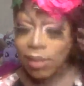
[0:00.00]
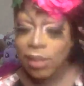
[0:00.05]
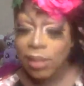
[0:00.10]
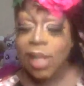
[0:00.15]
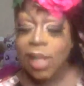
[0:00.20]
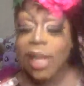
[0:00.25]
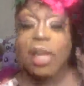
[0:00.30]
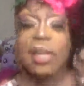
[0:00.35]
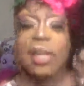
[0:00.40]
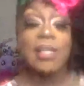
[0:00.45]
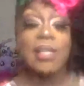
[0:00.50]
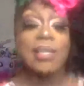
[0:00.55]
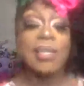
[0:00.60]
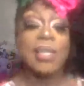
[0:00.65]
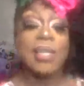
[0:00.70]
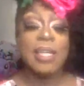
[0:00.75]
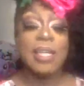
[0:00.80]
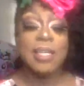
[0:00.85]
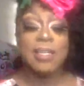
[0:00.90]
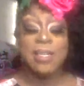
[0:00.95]
Annie and the
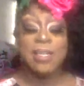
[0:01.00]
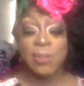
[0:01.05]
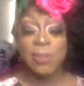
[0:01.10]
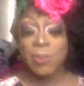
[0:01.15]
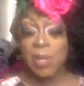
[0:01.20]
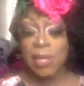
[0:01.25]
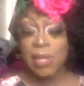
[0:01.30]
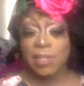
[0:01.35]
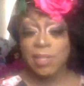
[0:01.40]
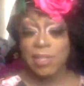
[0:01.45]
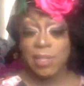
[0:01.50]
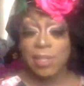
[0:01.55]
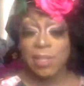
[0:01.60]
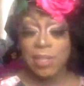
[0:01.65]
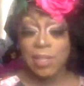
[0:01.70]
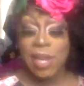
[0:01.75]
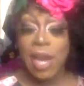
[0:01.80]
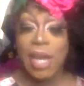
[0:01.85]
kids are watching.